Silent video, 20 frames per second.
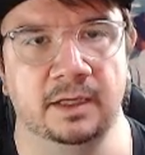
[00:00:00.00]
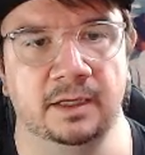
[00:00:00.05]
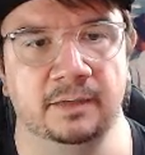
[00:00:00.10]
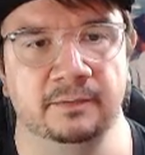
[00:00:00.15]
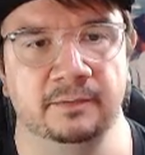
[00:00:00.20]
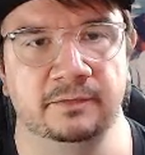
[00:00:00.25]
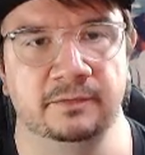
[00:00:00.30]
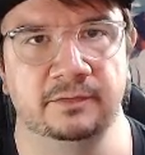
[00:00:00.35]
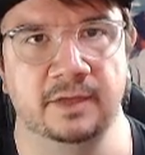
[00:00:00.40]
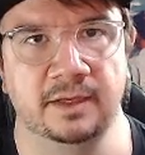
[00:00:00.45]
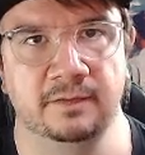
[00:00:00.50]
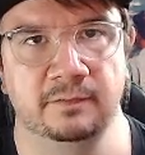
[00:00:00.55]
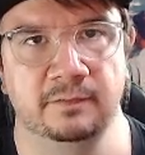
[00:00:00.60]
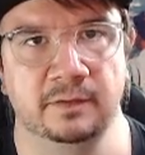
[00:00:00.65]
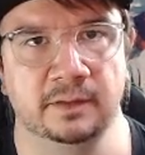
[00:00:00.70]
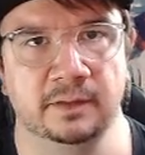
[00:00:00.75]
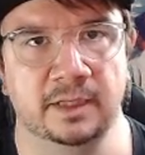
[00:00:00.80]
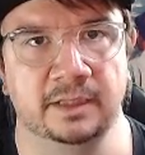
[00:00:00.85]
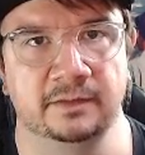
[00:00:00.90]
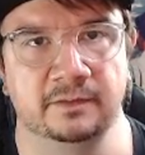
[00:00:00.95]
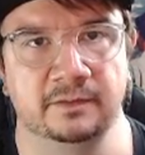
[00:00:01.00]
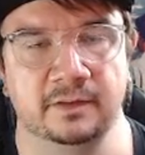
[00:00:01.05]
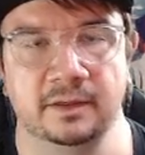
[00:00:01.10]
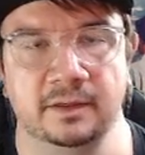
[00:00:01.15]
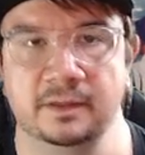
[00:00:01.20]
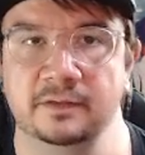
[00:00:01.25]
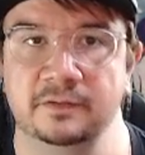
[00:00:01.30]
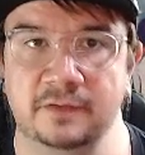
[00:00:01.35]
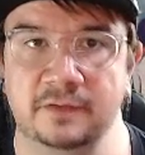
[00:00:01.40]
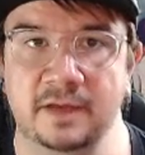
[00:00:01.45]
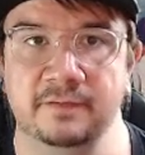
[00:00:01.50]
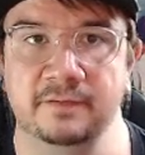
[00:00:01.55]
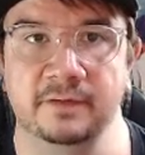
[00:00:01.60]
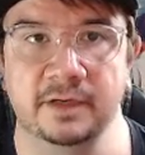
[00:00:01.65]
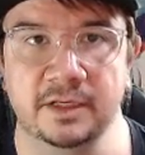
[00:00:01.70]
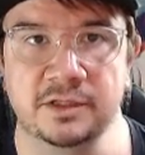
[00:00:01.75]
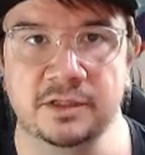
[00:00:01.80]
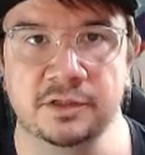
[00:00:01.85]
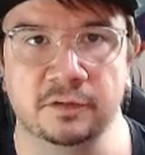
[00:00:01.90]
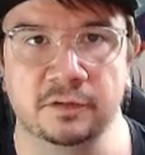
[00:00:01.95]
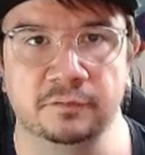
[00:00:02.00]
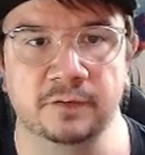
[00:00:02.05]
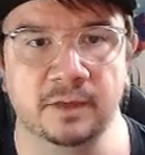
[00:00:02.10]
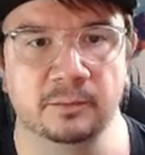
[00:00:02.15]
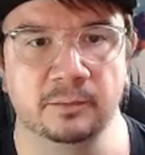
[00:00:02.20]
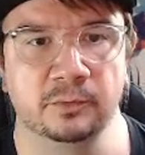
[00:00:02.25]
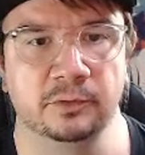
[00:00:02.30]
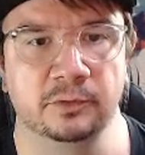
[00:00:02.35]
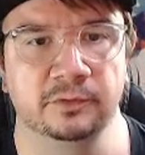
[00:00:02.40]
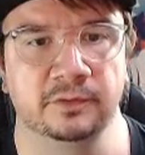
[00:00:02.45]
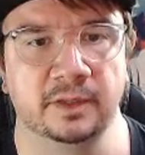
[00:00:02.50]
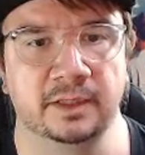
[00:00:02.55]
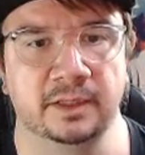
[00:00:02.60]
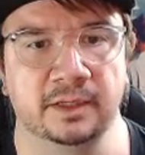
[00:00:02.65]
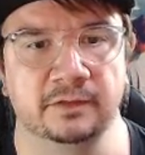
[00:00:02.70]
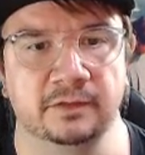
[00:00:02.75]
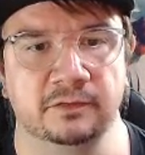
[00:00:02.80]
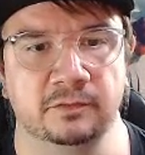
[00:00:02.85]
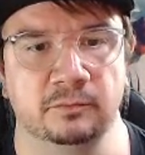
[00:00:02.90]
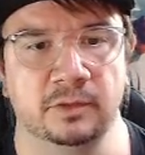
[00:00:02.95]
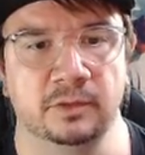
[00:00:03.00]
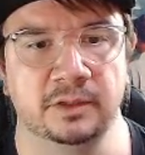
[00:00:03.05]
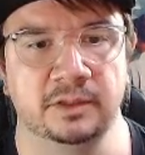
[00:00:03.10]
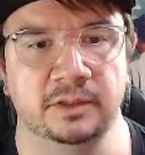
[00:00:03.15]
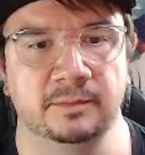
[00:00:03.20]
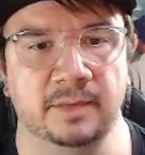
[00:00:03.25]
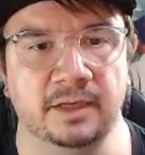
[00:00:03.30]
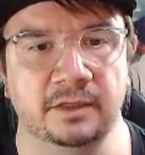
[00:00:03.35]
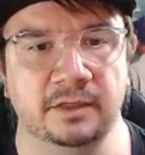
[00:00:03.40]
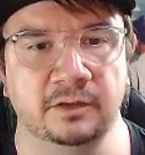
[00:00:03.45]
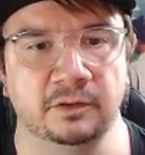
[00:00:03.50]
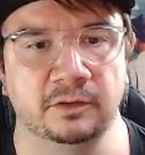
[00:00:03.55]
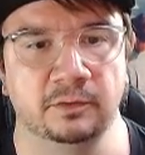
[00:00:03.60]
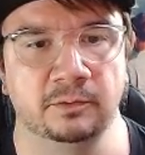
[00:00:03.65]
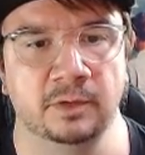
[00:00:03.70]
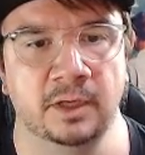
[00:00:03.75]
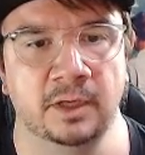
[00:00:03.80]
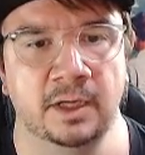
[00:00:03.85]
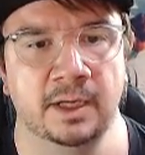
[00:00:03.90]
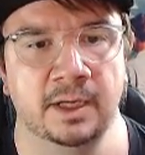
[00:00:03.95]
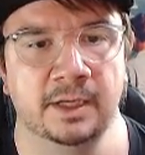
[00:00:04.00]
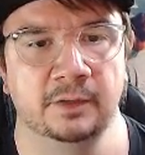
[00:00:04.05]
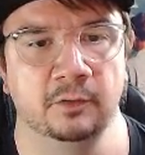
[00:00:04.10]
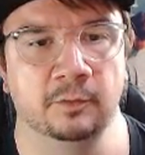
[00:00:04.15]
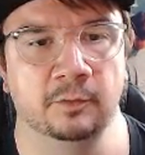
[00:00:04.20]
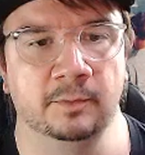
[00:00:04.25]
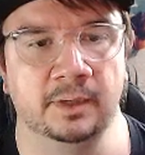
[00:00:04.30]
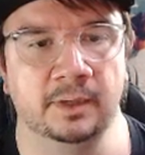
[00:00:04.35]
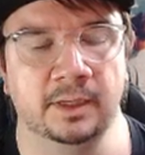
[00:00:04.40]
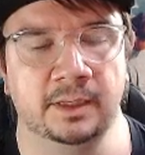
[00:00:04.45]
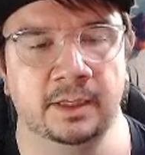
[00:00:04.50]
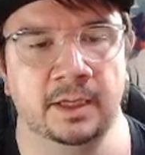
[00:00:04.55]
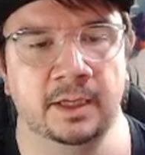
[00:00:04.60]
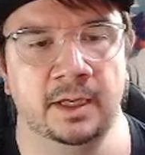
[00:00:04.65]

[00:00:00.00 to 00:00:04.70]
saved, like to save additional frame rules against what you might do normally,